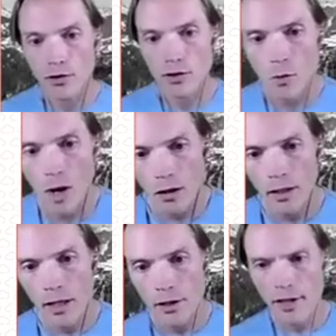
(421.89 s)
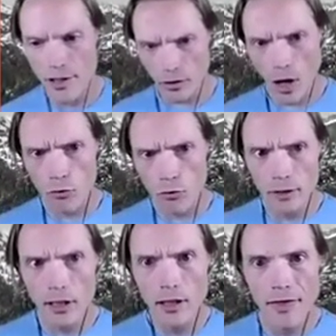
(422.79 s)
as well. So these are all
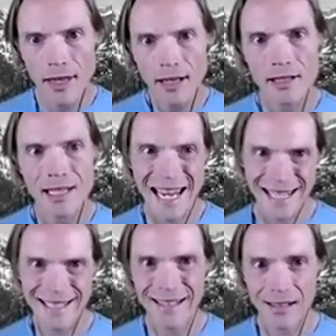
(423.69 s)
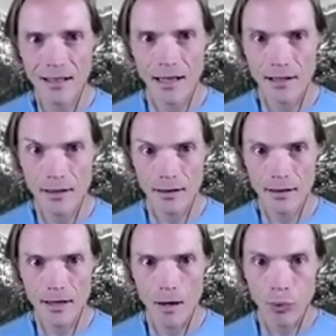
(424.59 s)
really good things as it
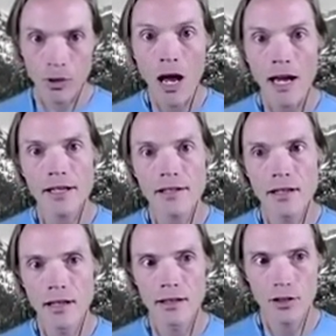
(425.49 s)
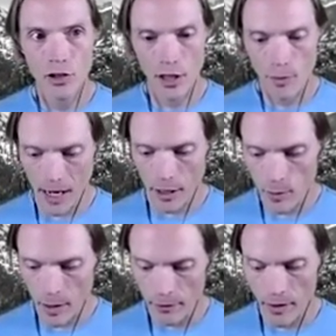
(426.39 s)
applies to change
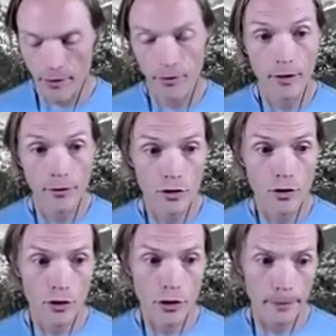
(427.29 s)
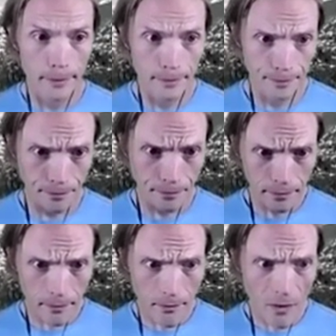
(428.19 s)
management for infrastructure.
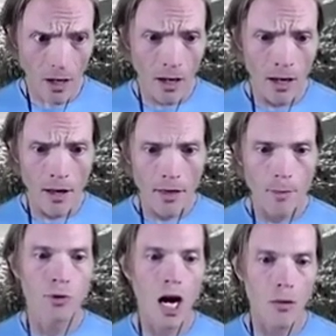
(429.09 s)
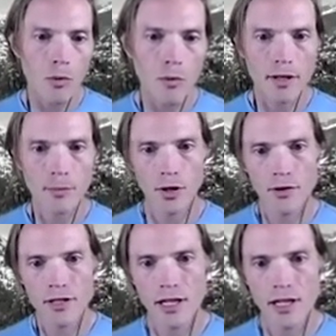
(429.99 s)
The problem with the
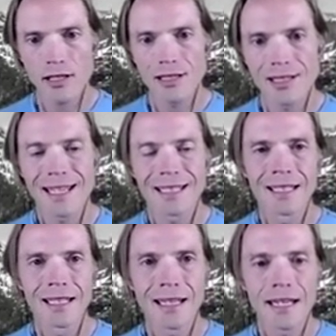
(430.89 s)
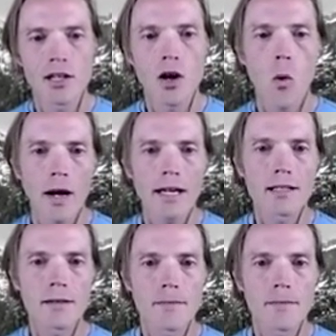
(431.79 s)
process is that it's quite